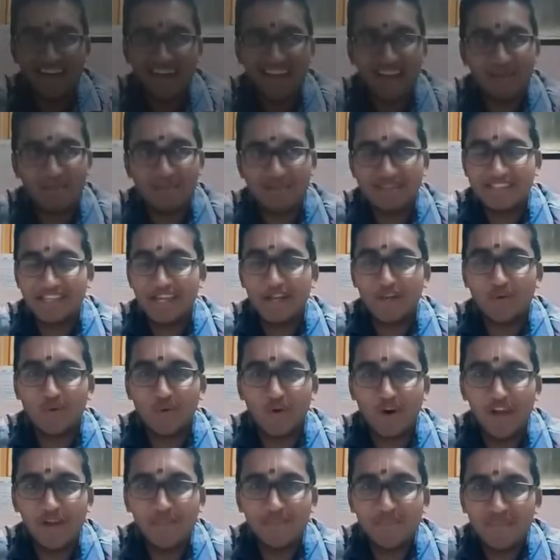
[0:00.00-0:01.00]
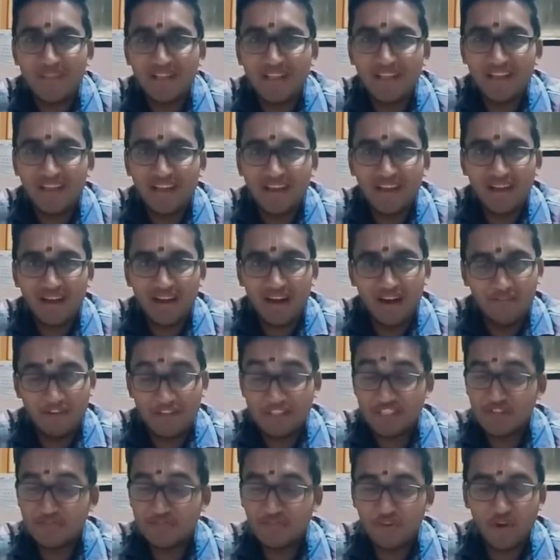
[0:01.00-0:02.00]
Namaste to all.
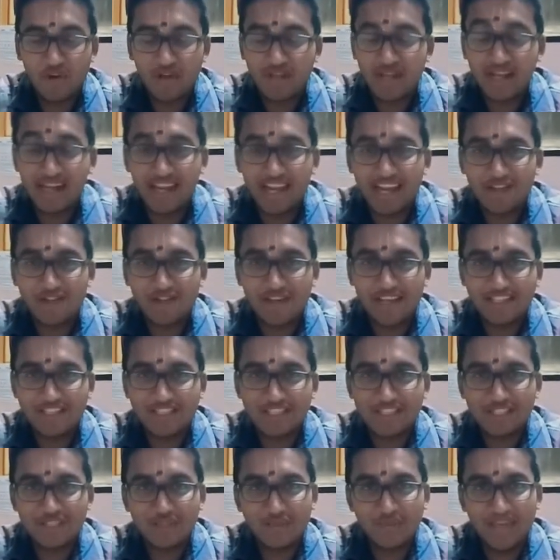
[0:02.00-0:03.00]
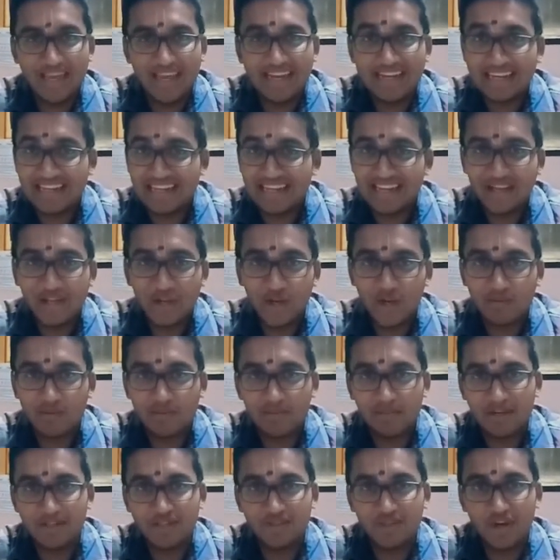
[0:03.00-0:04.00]
First of all, congratulations to the entire crew
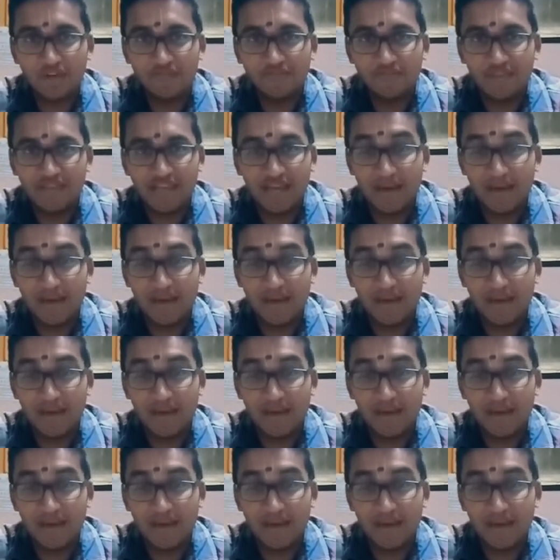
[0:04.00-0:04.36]
members of the